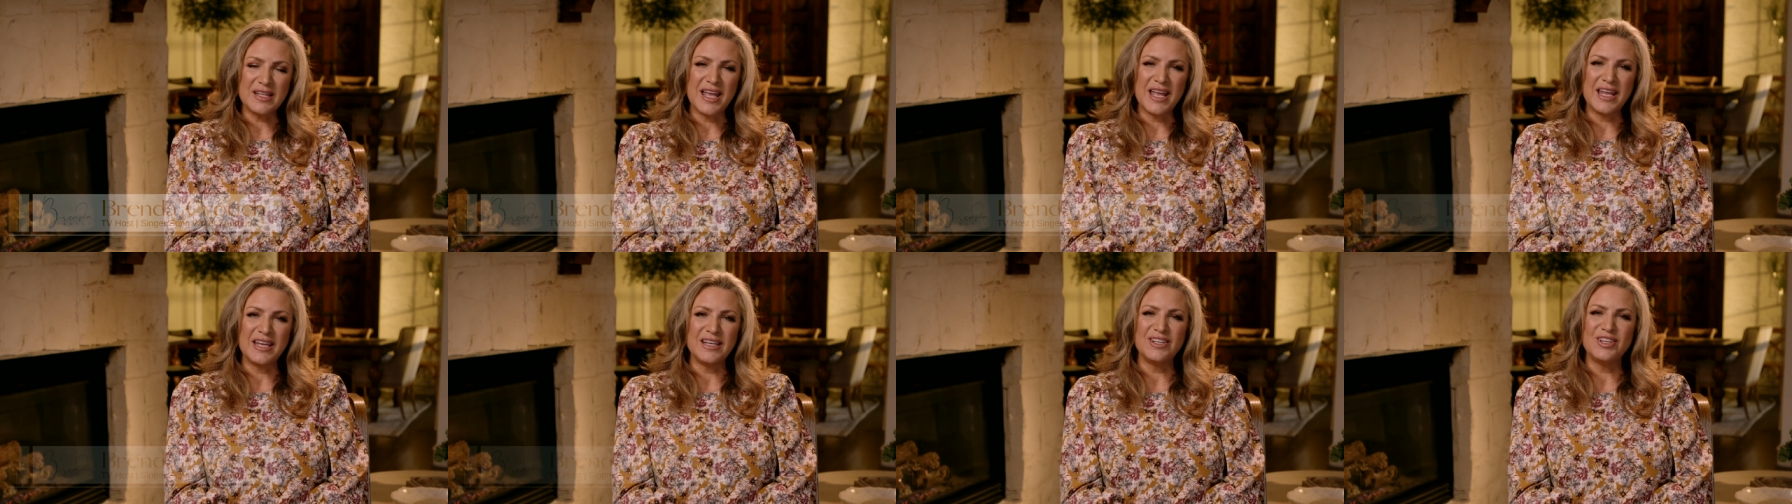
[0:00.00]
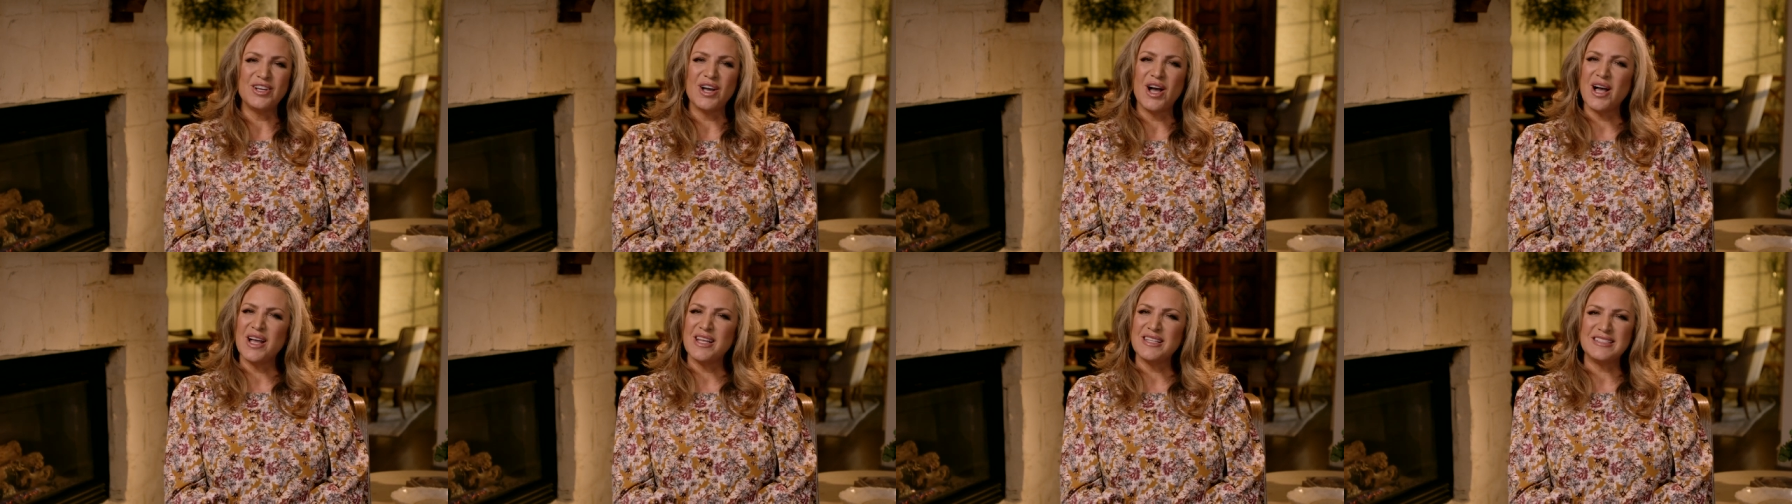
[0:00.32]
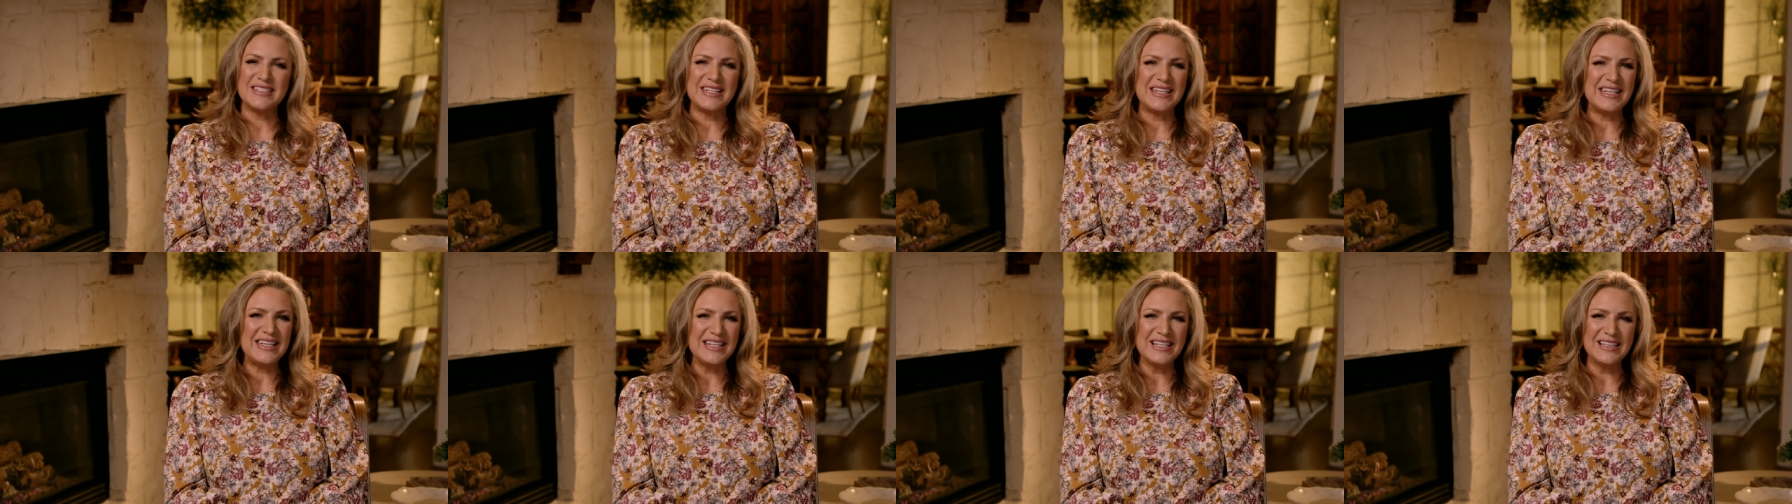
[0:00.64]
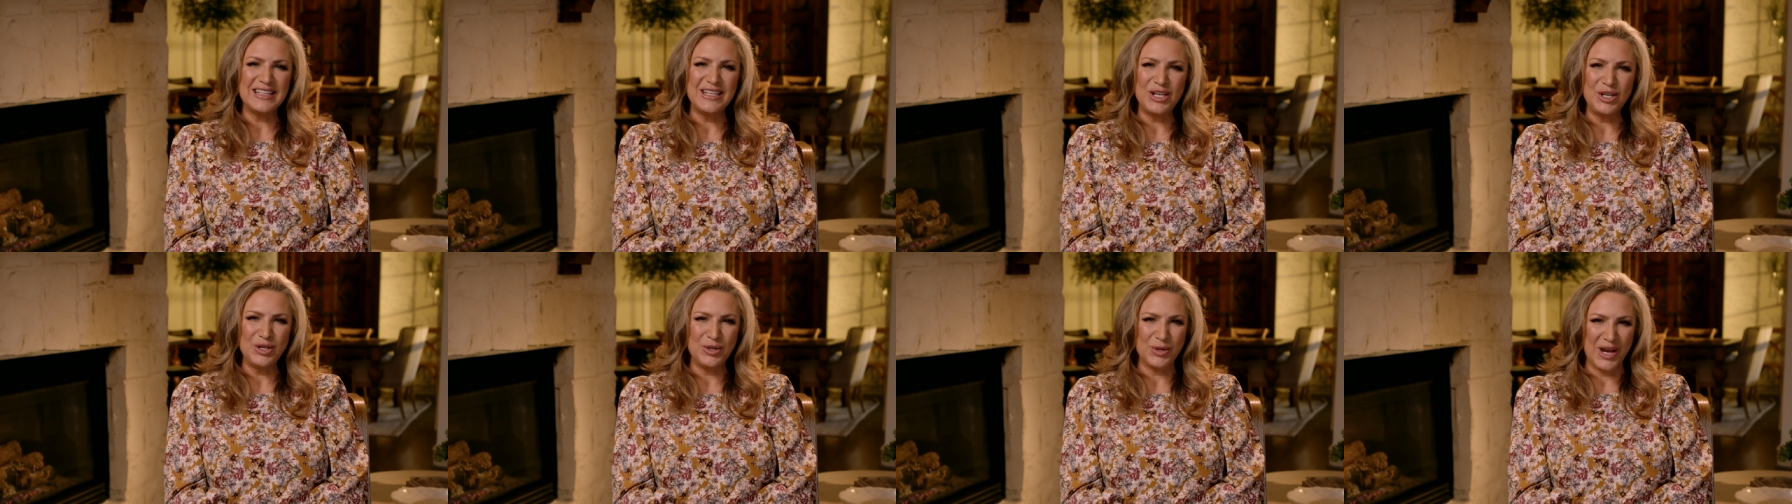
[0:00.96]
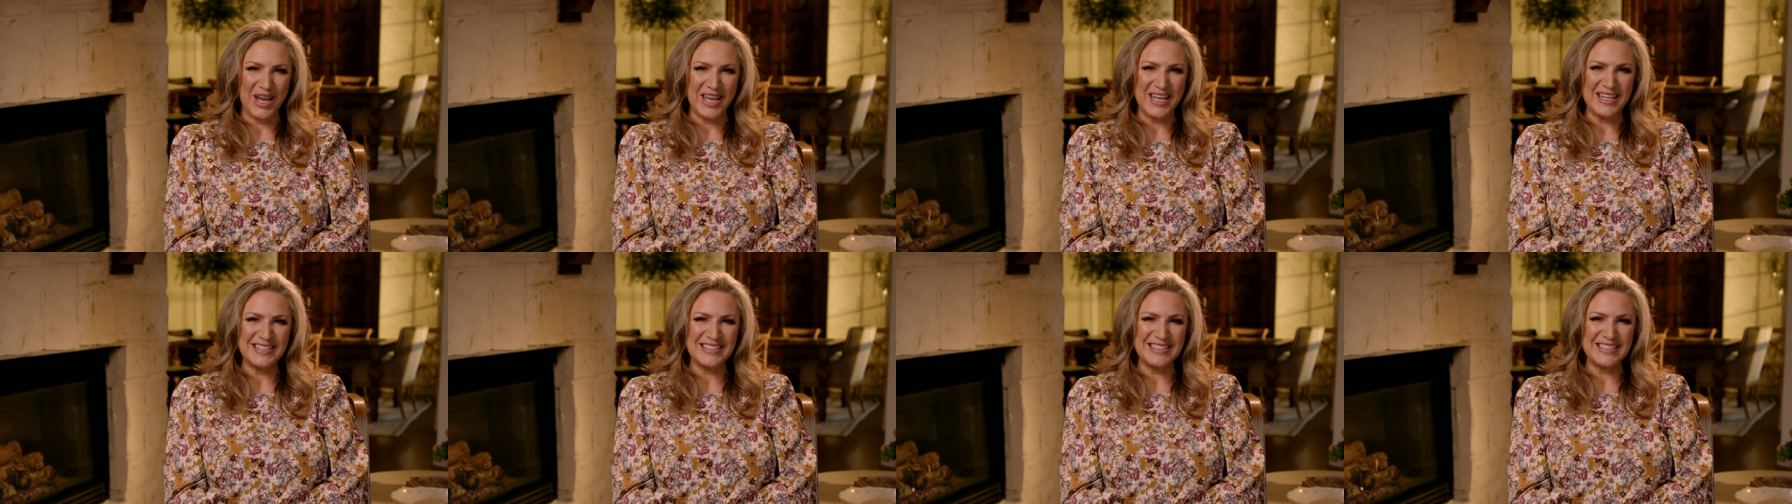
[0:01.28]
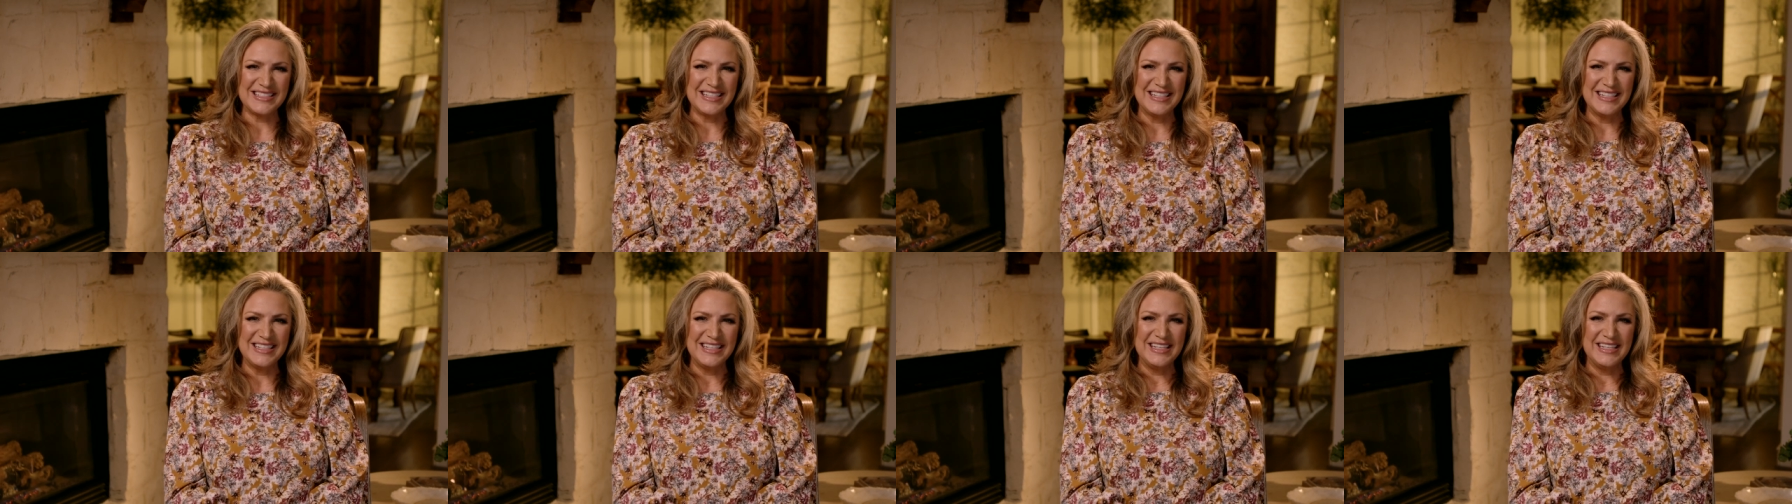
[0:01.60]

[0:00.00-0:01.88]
and God's healing grace,